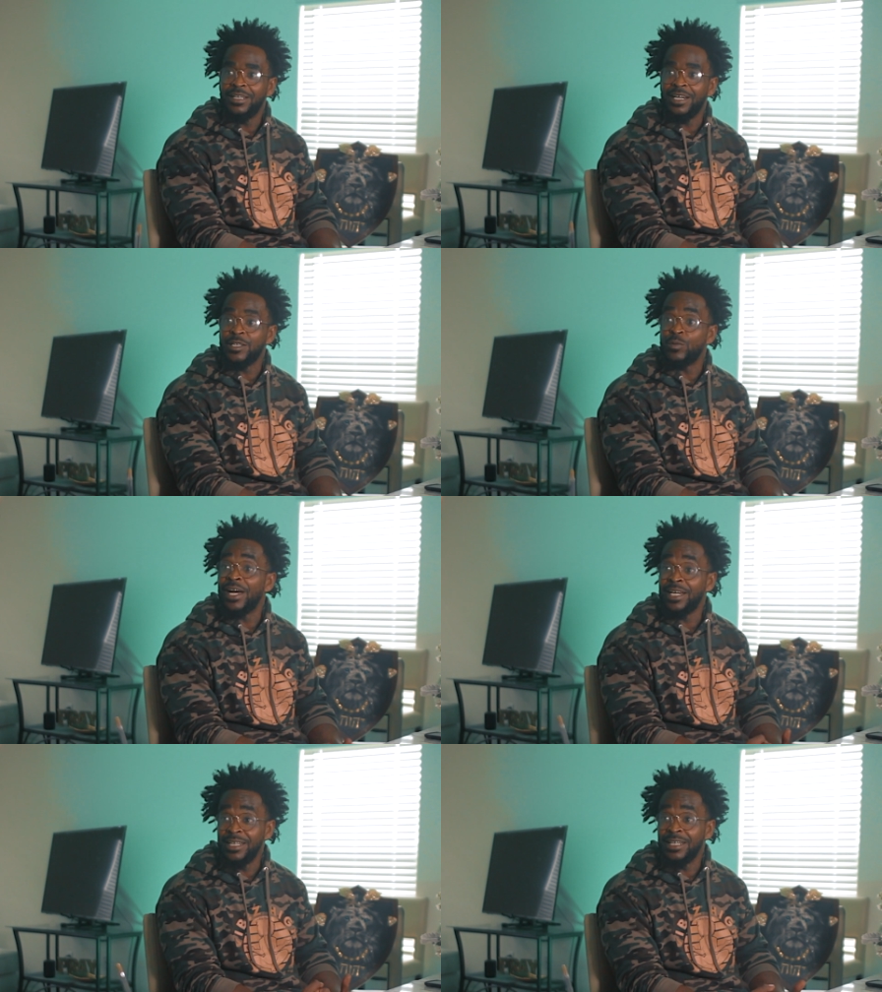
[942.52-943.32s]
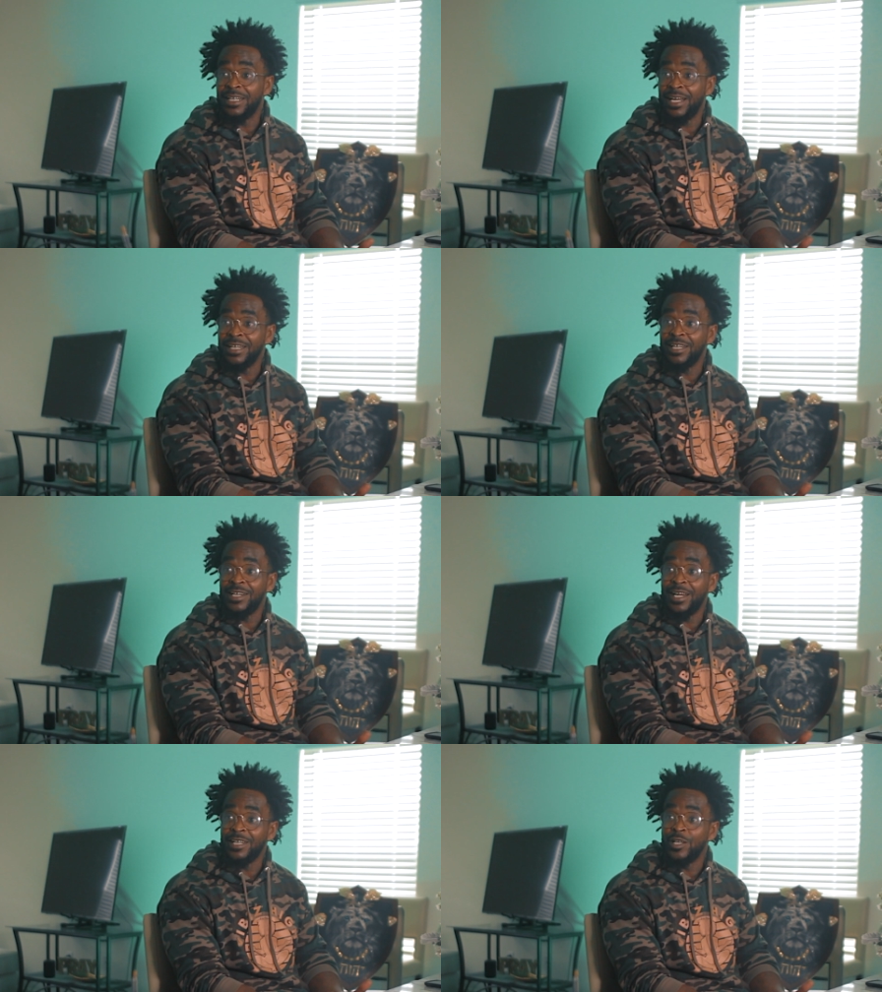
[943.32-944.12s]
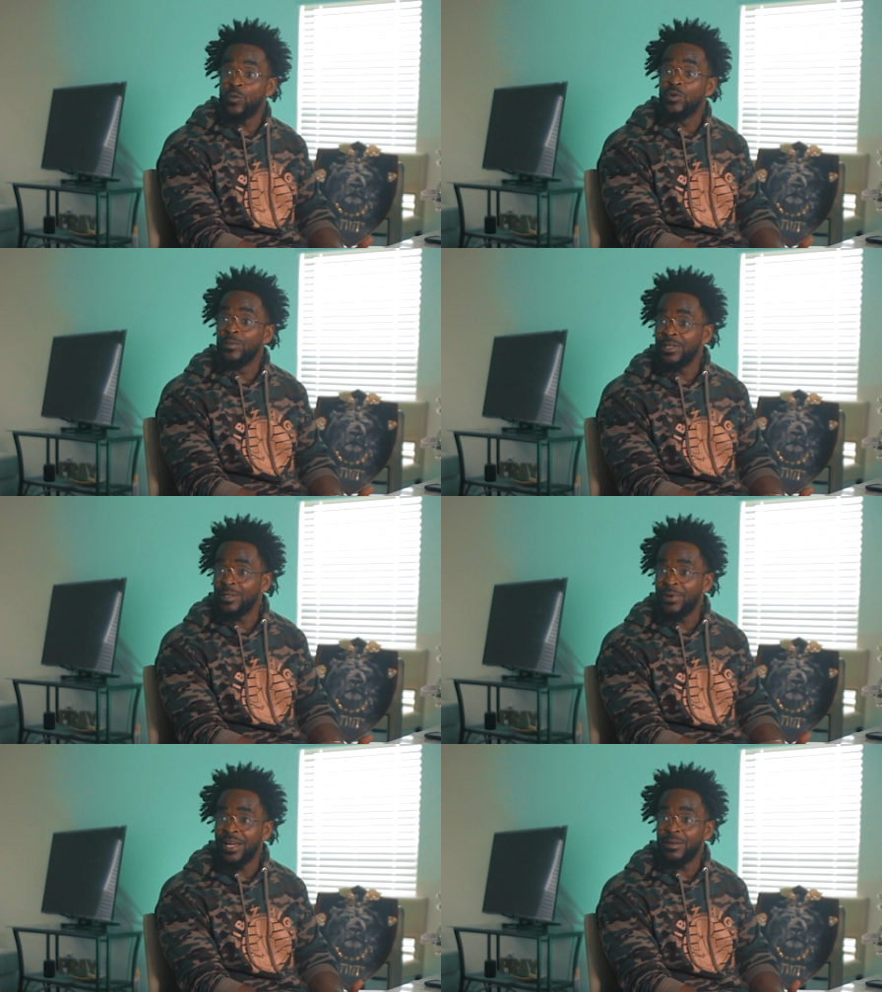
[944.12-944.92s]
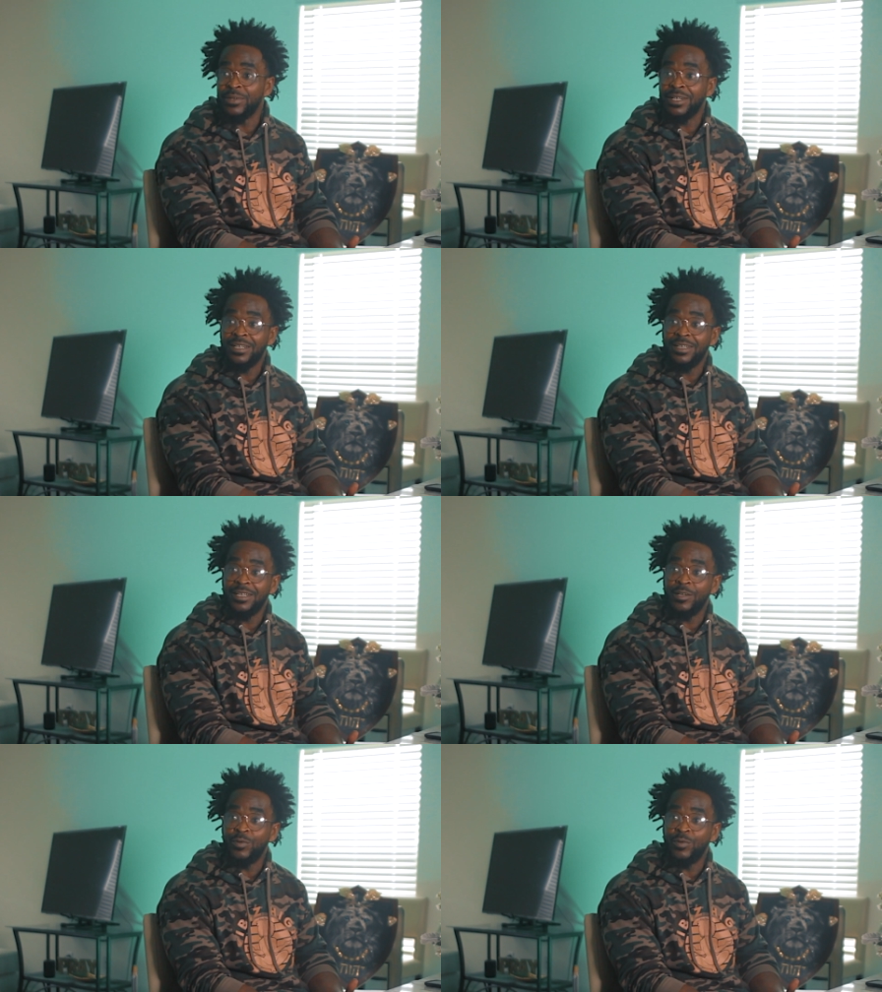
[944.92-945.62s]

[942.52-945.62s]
and that's why I needed. I needed I needed a woman to back me, mm-hmm.